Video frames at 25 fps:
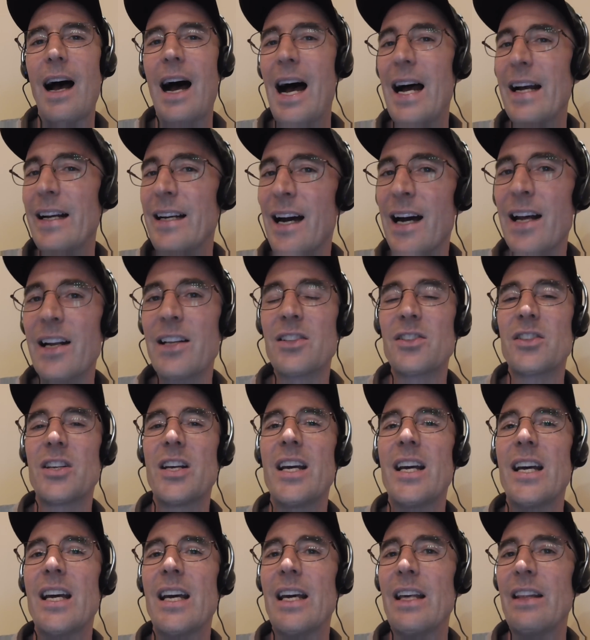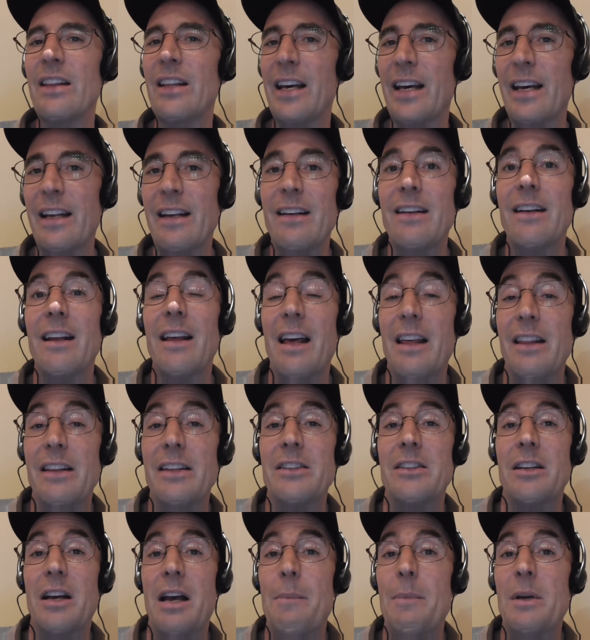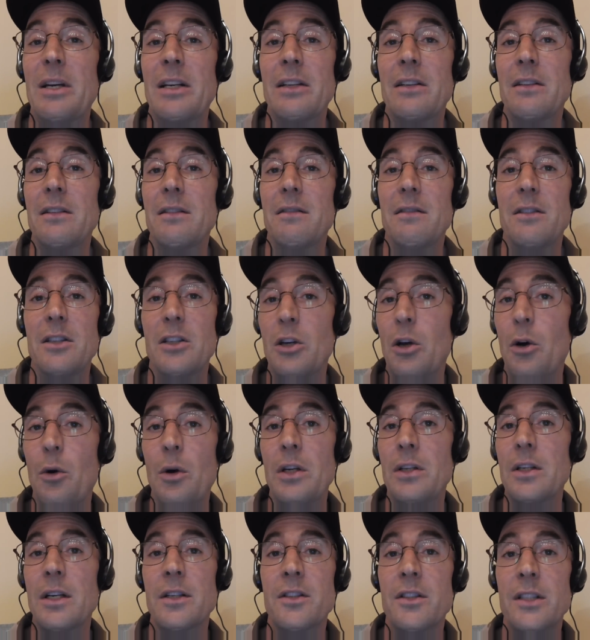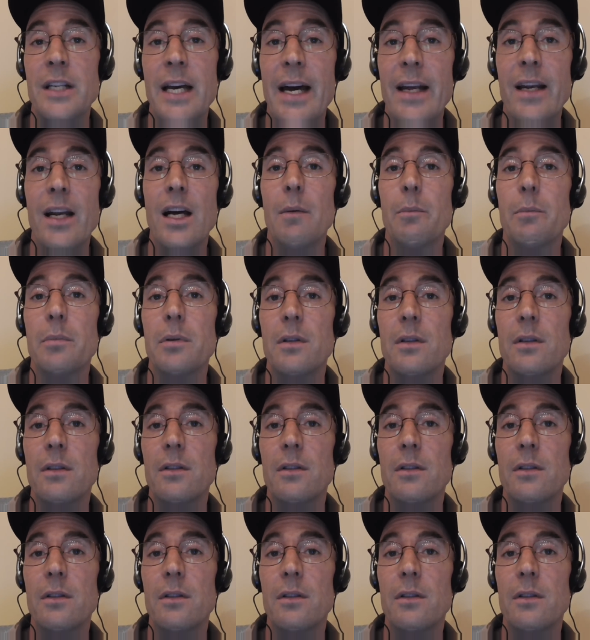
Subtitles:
I gotta say that, I mean, you know, it doesn't add up.